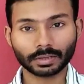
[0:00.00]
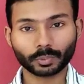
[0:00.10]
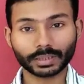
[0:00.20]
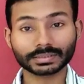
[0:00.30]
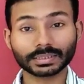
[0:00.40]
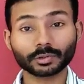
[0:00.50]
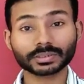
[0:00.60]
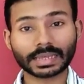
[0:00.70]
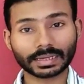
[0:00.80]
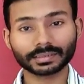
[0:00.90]
While Sylow's
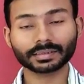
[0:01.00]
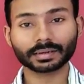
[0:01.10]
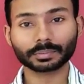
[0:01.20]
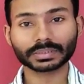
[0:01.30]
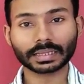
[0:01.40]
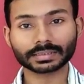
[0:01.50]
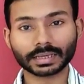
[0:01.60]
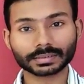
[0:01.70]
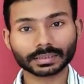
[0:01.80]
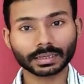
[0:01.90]
second theorem tells
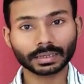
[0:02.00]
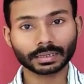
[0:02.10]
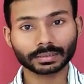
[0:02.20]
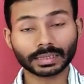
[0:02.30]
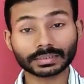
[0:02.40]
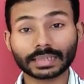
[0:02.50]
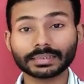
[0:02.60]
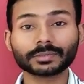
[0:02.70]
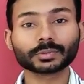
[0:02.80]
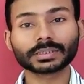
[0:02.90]
us that
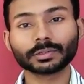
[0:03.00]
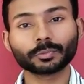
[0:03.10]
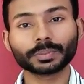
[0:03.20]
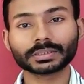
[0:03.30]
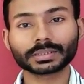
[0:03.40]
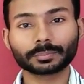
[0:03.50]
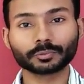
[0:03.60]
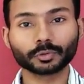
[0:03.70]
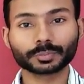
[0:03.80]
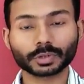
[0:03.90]
any two Sylow P
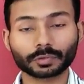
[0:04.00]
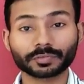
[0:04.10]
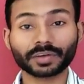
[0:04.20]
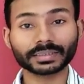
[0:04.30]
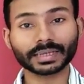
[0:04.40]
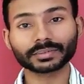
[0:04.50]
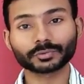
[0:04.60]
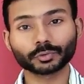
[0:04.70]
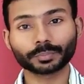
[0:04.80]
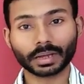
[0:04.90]
subgroups of a finite
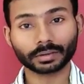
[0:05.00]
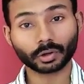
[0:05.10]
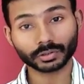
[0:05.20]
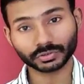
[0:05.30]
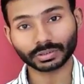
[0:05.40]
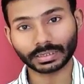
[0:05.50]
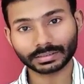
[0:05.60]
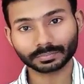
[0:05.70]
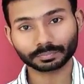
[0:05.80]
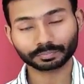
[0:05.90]
group are conjugate,